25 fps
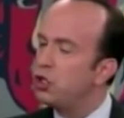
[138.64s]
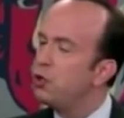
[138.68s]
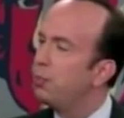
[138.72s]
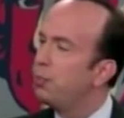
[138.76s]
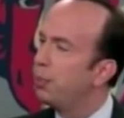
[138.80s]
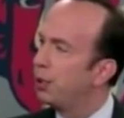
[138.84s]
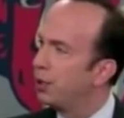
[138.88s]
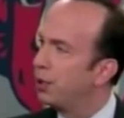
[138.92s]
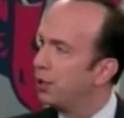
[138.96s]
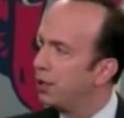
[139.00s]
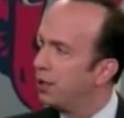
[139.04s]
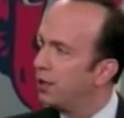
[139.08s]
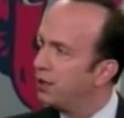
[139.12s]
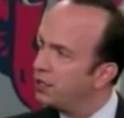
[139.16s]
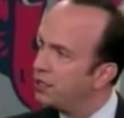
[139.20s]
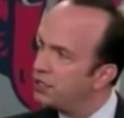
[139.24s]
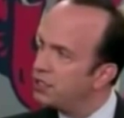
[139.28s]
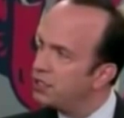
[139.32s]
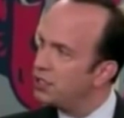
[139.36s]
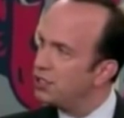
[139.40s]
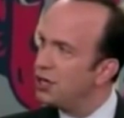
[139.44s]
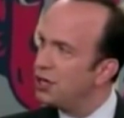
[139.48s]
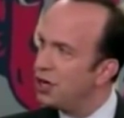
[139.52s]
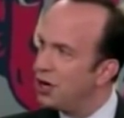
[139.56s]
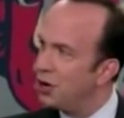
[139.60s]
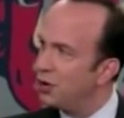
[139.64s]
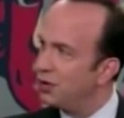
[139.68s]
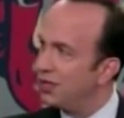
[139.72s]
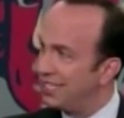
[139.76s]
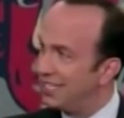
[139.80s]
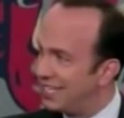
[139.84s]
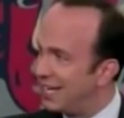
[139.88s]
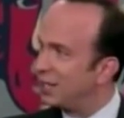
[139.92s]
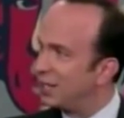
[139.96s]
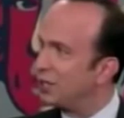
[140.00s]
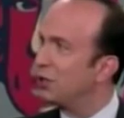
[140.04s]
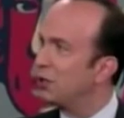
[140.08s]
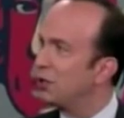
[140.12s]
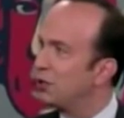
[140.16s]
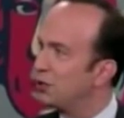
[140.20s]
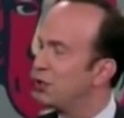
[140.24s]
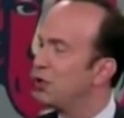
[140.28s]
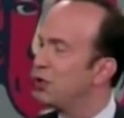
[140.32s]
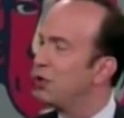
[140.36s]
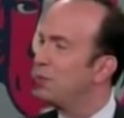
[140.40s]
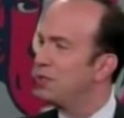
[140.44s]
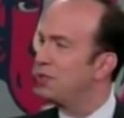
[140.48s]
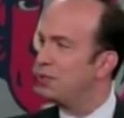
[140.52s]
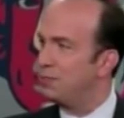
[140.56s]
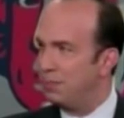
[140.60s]
Stupor. This is known, the
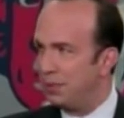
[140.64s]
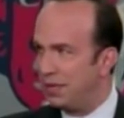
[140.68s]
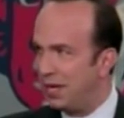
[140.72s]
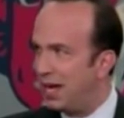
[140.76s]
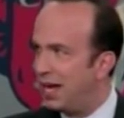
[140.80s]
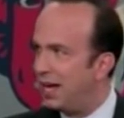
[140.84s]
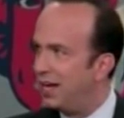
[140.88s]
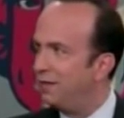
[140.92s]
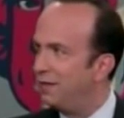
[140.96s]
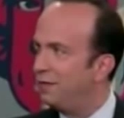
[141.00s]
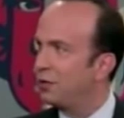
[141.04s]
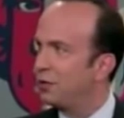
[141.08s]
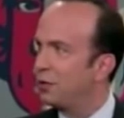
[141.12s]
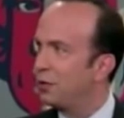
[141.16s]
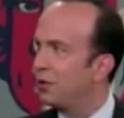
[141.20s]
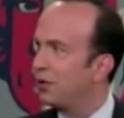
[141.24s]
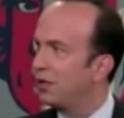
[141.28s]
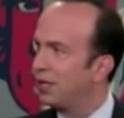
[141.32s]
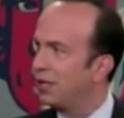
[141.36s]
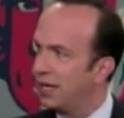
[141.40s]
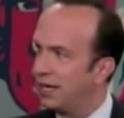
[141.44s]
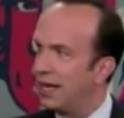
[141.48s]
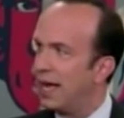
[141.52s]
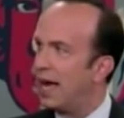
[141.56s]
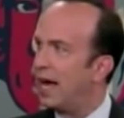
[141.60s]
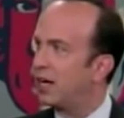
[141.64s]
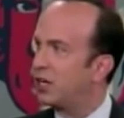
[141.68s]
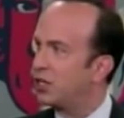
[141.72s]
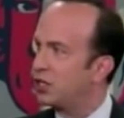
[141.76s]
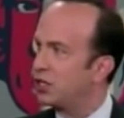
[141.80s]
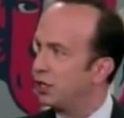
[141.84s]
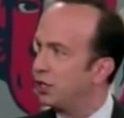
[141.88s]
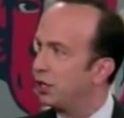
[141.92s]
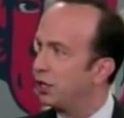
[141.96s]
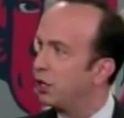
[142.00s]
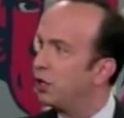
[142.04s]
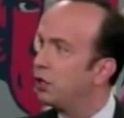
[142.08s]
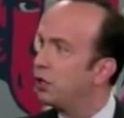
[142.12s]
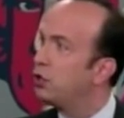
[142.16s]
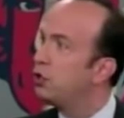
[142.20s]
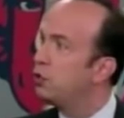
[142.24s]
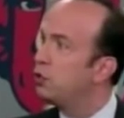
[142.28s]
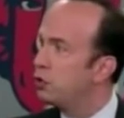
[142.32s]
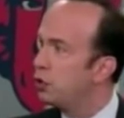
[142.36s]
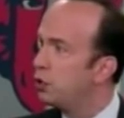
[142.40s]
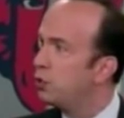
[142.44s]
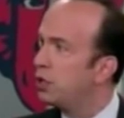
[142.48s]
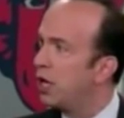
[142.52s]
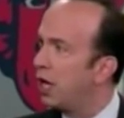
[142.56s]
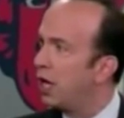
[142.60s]
technical term is behavioral inaction.
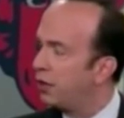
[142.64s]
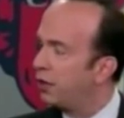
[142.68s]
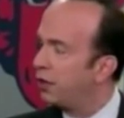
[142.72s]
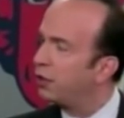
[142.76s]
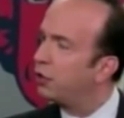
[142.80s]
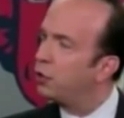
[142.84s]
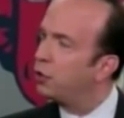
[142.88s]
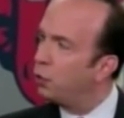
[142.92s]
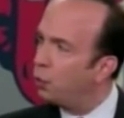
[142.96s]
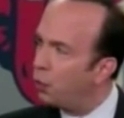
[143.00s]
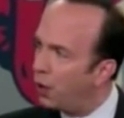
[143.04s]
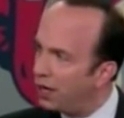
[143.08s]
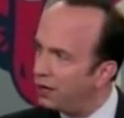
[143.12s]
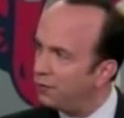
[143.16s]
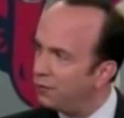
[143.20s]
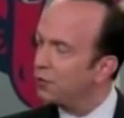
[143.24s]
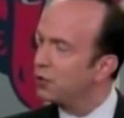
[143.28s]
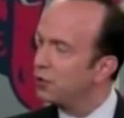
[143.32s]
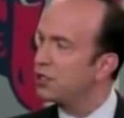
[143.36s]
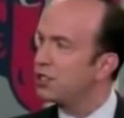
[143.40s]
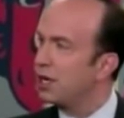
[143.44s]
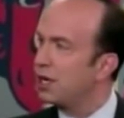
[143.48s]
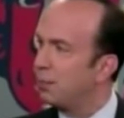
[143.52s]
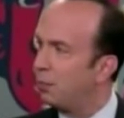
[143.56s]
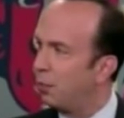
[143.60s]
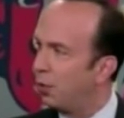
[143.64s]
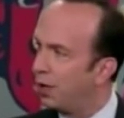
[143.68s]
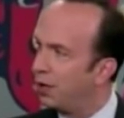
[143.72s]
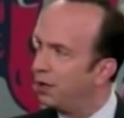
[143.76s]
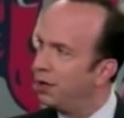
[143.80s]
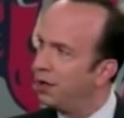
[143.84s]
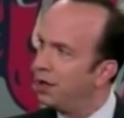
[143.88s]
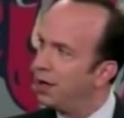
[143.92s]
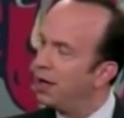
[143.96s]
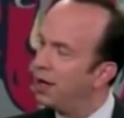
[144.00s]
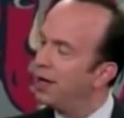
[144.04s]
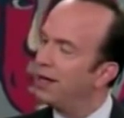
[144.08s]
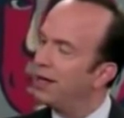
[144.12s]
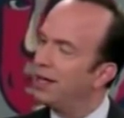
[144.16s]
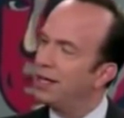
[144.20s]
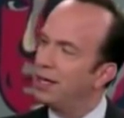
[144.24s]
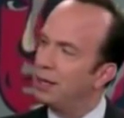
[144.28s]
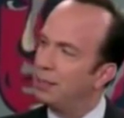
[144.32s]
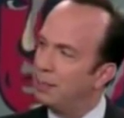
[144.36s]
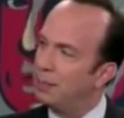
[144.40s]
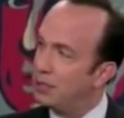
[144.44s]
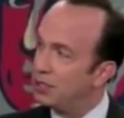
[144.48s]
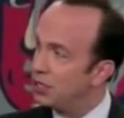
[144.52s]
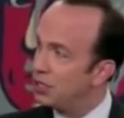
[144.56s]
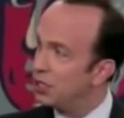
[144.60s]
You do nothing. You wait for someone
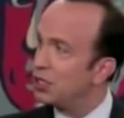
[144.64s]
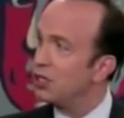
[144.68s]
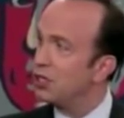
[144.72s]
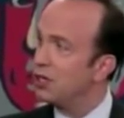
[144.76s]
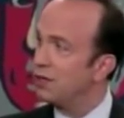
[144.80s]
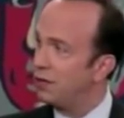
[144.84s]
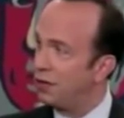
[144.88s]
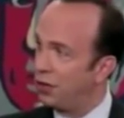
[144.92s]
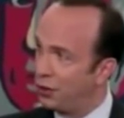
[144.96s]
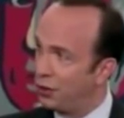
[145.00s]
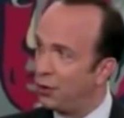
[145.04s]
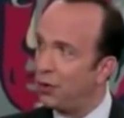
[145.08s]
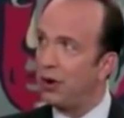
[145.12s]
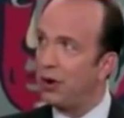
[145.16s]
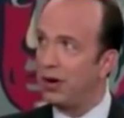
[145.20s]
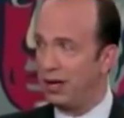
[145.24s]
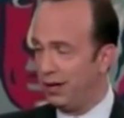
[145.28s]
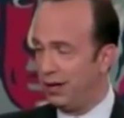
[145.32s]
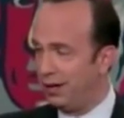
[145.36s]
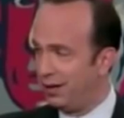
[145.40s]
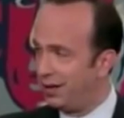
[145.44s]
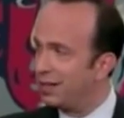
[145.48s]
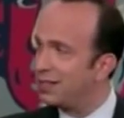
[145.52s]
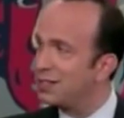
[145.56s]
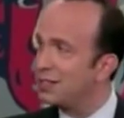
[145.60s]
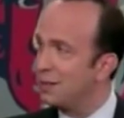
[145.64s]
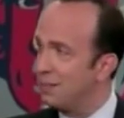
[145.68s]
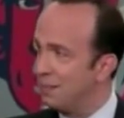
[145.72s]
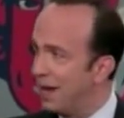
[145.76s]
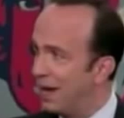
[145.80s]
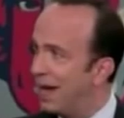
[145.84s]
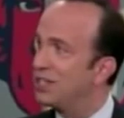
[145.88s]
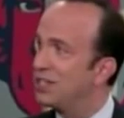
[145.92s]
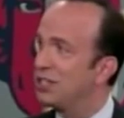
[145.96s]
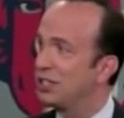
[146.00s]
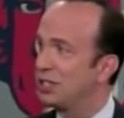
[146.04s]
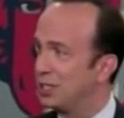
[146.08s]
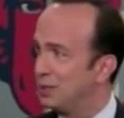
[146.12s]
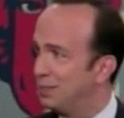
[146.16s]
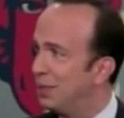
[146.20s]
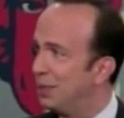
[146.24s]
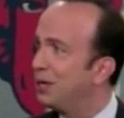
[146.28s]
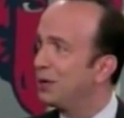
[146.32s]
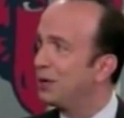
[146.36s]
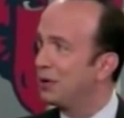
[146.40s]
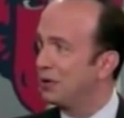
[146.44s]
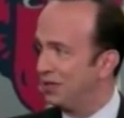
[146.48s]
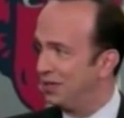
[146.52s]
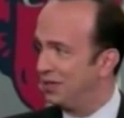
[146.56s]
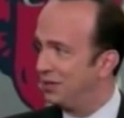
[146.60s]
in a position of authority, that's the magic
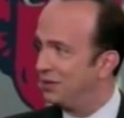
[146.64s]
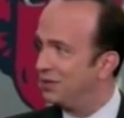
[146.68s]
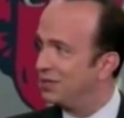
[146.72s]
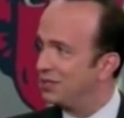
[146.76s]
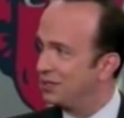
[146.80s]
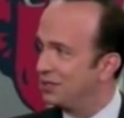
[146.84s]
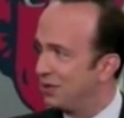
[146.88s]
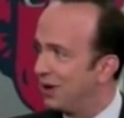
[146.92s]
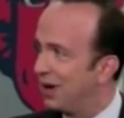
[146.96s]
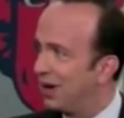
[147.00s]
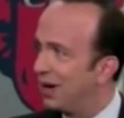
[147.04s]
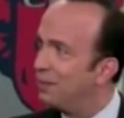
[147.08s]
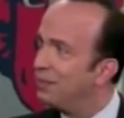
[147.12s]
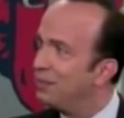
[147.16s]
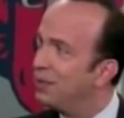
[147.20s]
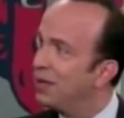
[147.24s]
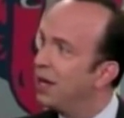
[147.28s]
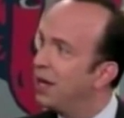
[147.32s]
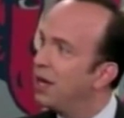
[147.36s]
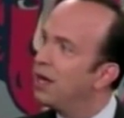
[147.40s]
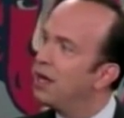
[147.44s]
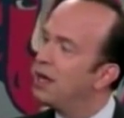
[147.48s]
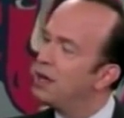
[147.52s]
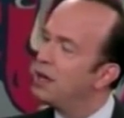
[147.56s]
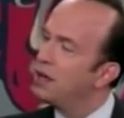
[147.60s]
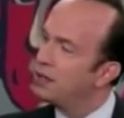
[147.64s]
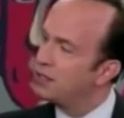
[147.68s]
speaker that you described,